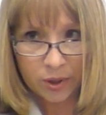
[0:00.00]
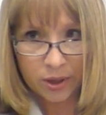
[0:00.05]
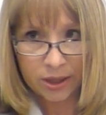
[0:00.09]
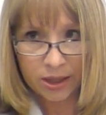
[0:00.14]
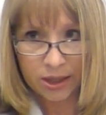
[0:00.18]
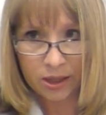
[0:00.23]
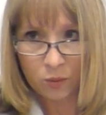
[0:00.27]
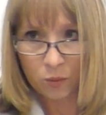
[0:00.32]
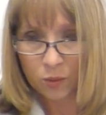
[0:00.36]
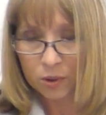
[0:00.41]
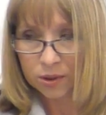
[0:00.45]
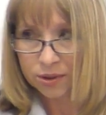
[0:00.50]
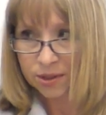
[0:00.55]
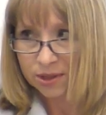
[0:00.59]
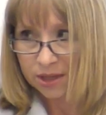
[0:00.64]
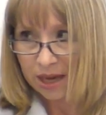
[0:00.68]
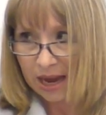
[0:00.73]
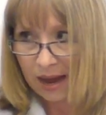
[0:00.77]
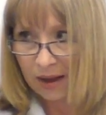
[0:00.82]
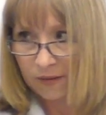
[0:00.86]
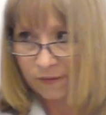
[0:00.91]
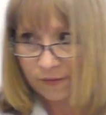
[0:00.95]
but it was
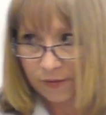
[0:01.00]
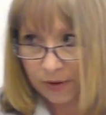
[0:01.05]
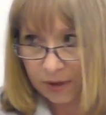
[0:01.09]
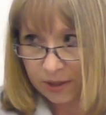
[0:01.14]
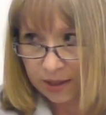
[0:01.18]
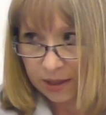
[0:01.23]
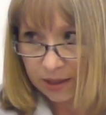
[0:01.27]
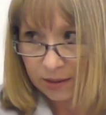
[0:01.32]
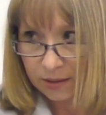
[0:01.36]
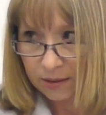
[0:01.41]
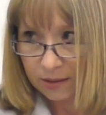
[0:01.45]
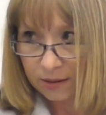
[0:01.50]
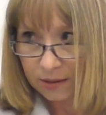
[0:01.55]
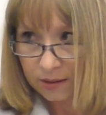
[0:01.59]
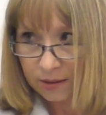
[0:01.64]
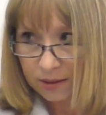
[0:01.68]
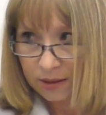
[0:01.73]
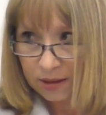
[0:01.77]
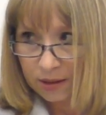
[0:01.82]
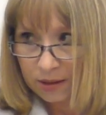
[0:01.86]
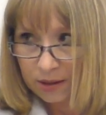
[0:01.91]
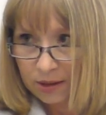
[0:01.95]
not funded.
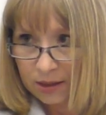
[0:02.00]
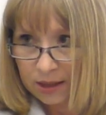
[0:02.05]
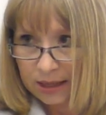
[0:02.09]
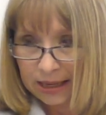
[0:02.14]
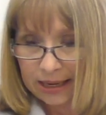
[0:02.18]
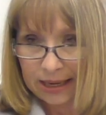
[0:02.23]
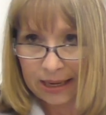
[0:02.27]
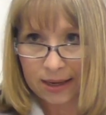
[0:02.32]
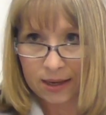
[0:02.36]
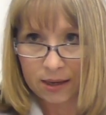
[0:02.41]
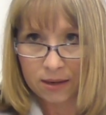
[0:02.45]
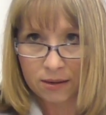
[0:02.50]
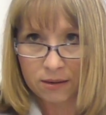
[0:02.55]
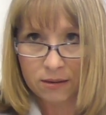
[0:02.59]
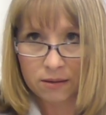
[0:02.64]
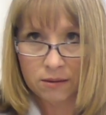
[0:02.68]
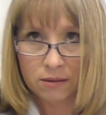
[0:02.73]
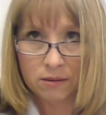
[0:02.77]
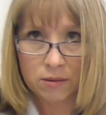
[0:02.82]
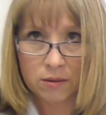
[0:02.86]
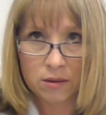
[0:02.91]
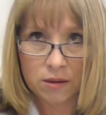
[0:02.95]

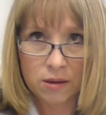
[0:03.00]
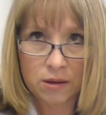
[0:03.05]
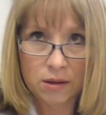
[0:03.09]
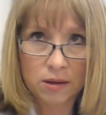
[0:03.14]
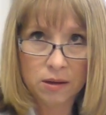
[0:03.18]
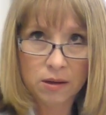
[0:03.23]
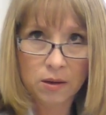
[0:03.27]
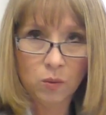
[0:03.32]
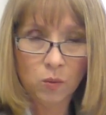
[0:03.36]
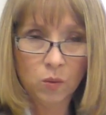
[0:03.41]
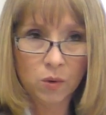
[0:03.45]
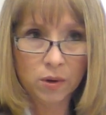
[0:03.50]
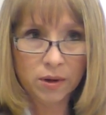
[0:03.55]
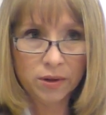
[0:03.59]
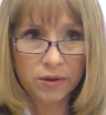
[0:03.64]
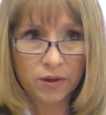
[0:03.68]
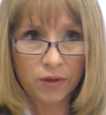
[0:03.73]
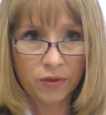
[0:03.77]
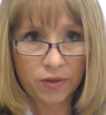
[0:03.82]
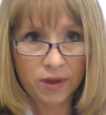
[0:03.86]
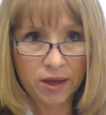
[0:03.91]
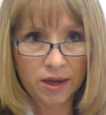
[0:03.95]
And one
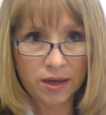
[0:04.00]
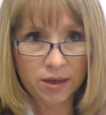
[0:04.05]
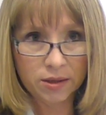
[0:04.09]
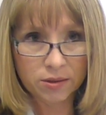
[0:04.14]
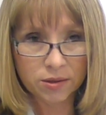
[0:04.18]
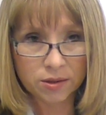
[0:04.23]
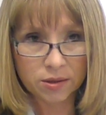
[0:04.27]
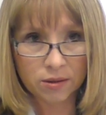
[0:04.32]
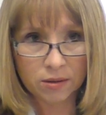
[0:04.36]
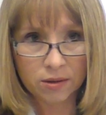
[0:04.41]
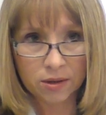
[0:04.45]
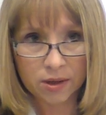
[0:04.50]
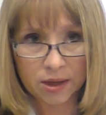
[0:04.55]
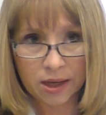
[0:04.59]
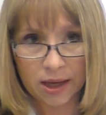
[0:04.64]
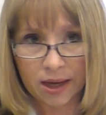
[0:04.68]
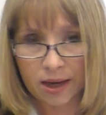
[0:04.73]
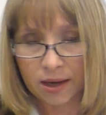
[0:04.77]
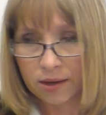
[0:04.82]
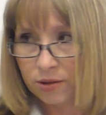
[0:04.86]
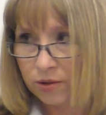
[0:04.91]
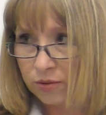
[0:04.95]
of the things to look
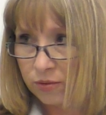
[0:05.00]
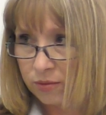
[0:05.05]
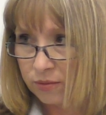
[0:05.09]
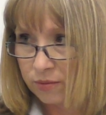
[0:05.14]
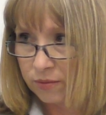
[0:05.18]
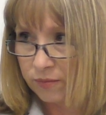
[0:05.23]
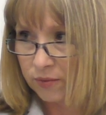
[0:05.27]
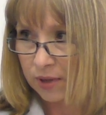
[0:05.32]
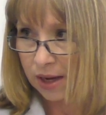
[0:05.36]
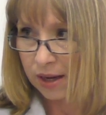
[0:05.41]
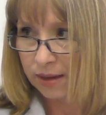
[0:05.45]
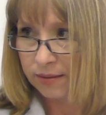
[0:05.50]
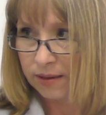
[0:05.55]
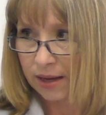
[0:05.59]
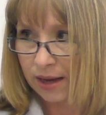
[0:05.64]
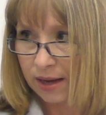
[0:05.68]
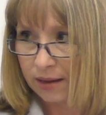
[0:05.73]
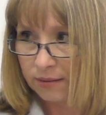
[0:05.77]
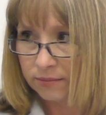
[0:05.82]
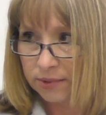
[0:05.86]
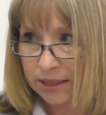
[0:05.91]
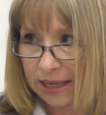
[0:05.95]
at, you've got
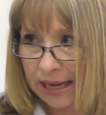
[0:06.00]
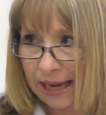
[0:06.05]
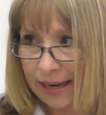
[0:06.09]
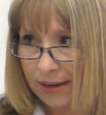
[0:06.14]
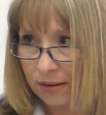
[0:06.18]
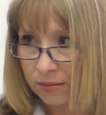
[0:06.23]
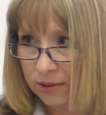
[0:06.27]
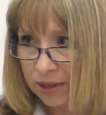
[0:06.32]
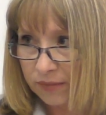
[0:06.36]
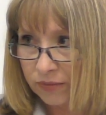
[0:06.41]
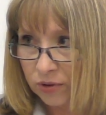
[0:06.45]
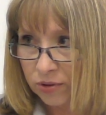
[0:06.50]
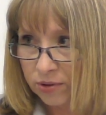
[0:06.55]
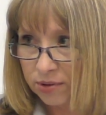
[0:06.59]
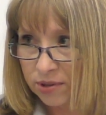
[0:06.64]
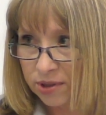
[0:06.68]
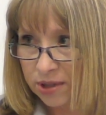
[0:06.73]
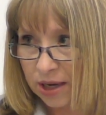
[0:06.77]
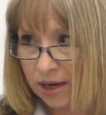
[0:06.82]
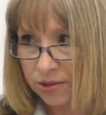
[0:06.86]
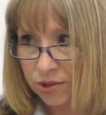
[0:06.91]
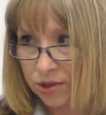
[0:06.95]
that
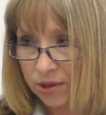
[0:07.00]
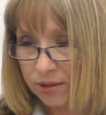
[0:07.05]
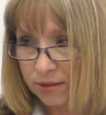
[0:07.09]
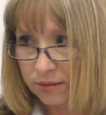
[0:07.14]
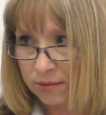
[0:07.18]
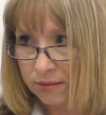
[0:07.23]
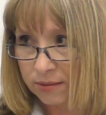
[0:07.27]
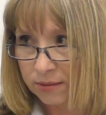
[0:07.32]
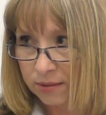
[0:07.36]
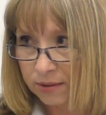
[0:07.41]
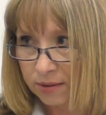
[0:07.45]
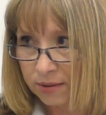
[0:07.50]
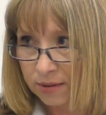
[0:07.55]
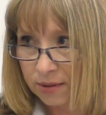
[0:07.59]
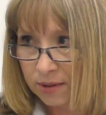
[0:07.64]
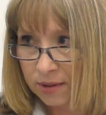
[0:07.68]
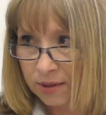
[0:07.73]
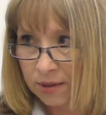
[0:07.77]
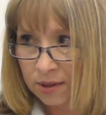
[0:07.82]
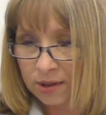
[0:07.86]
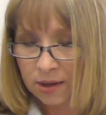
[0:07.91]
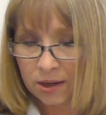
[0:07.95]
cantilevered section,
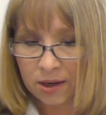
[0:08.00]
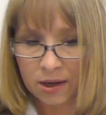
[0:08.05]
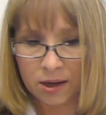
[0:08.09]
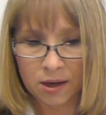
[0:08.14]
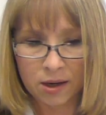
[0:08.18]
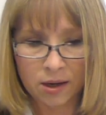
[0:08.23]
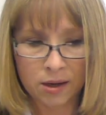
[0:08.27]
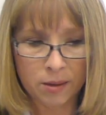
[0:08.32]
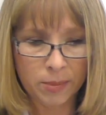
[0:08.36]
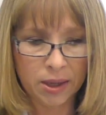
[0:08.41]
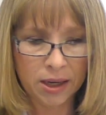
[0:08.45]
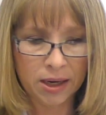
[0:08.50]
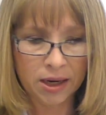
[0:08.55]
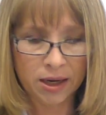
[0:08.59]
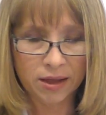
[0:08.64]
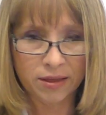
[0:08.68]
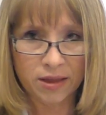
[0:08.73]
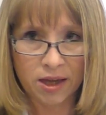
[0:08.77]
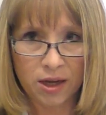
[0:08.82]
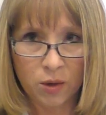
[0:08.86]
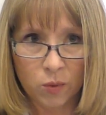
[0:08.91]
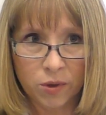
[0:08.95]
um, and
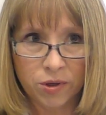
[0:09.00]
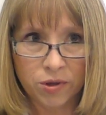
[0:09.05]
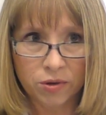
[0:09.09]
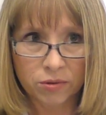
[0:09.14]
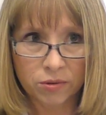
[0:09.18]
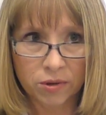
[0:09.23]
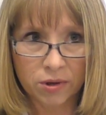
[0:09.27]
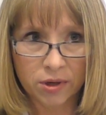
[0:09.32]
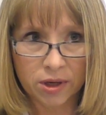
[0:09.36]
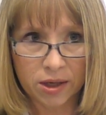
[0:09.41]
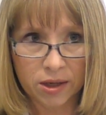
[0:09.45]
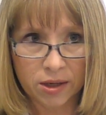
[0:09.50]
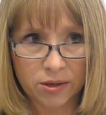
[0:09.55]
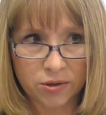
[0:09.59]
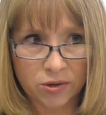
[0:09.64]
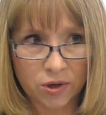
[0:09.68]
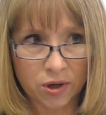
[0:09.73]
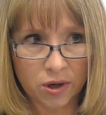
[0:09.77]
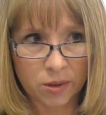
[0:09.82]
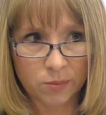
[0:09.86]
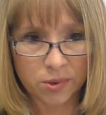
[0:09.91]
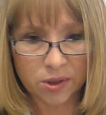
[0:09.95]
I think when you're looking in
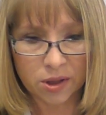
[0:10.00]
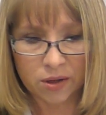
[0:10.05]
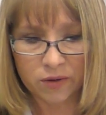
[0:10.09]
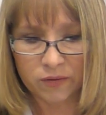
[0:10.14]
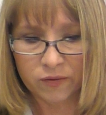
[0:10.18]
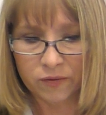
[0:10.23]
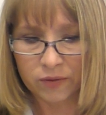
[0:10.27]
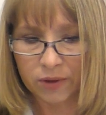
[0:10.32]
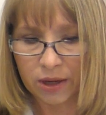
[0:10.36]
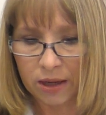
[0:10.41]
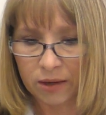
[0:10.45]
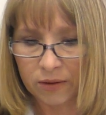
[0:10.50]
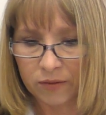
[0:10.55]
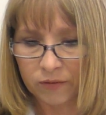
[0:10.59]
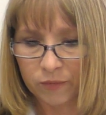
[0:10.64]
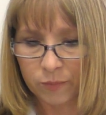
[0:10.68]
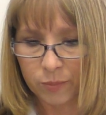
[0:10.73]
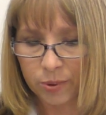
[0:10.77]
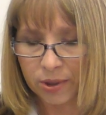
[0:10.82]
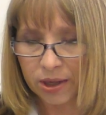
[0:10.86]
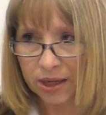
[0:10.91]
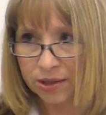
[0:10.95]
terms of,
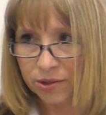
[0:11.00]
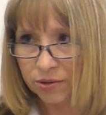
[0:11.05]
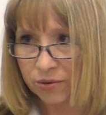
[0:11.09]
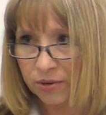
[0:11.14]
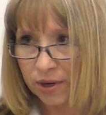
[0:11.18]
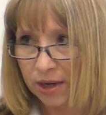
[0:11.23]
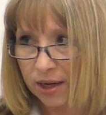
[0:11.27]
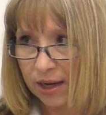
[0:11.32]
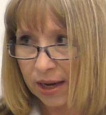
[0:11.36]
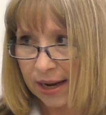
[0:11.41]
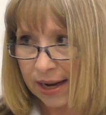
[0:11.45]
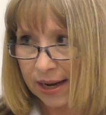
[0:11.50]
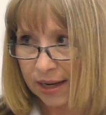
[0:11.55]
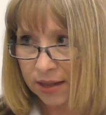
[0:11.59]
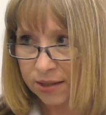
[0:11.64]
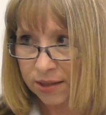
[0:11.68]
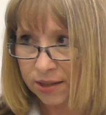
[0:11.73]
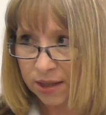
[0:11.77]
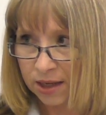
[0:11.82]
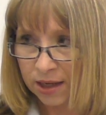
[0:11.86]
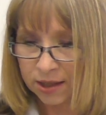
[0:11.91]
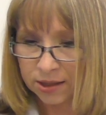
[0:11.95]
of pedestrian
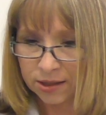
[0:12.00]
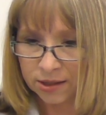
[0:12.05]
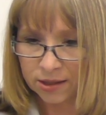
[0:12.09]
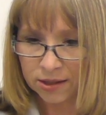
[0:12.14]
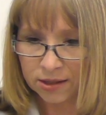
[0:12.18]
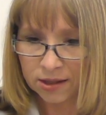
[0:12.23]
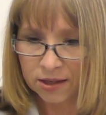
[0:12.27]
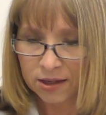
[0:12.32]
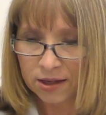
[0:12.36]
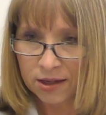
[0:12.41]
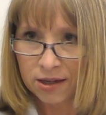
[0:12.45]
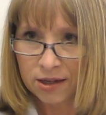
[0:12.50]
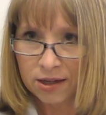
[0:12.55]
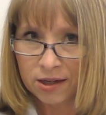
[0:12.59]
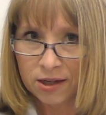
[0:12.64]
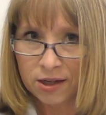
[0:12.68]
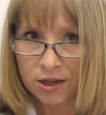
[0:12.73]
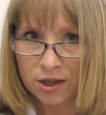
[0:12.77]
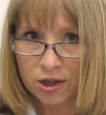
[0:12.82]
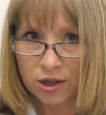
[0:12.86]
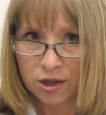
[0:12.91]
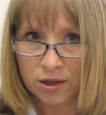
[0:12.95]
access,
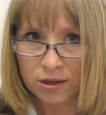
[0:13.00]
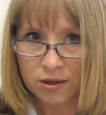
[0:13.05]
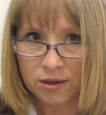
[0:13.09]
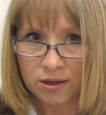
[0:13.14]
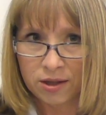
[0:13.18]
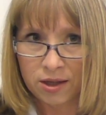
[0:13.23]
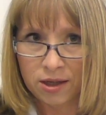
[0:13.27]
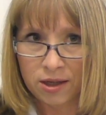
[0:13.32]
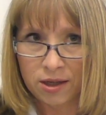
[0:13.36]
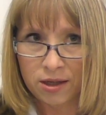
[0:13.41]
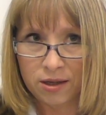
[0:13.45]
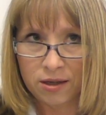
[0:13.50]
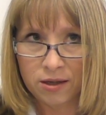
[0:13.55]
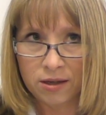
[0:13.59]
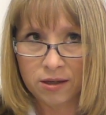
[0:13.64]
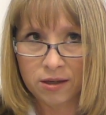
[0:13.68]
the